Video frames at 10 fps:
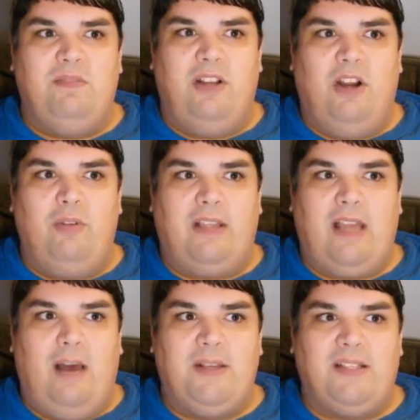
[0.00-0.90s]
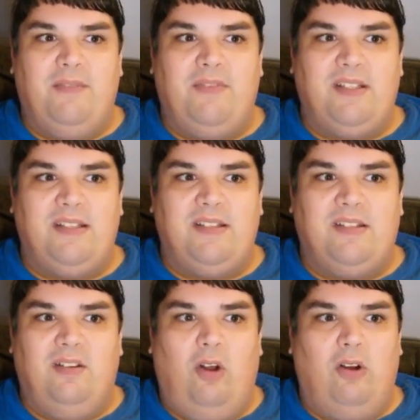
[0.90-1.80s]
you know the comics have
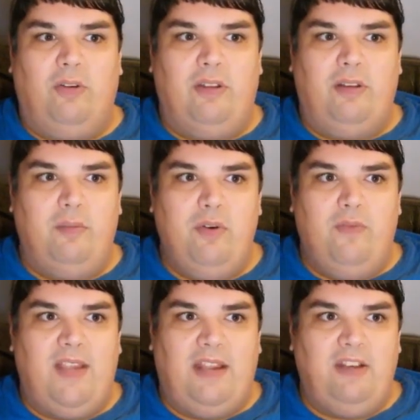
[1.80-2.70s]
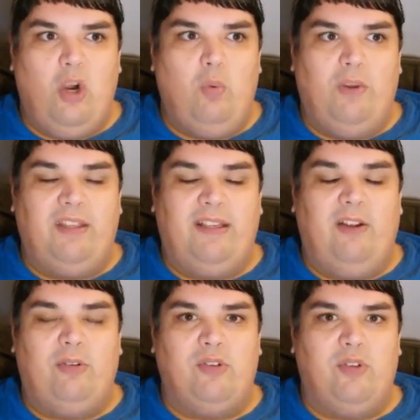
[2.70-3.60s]
existed longer than the movie i know what the
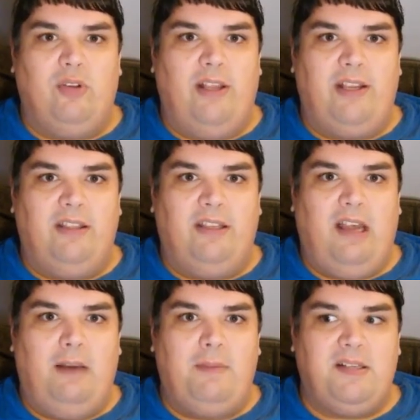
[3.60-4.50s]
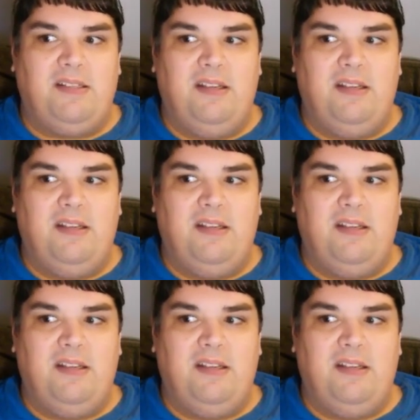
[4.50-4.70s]
characters look like in the comics